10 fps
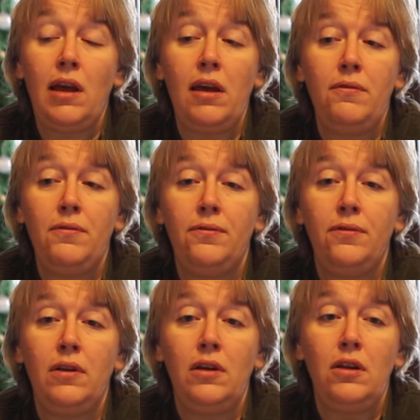if
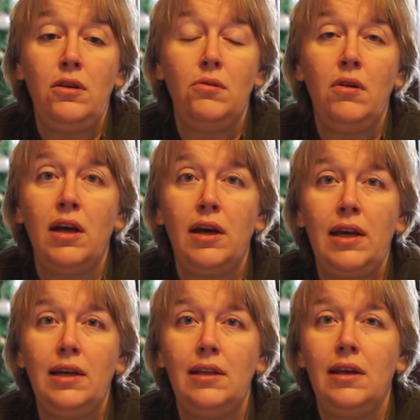you
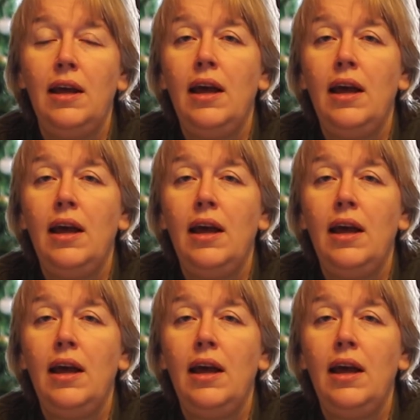liked,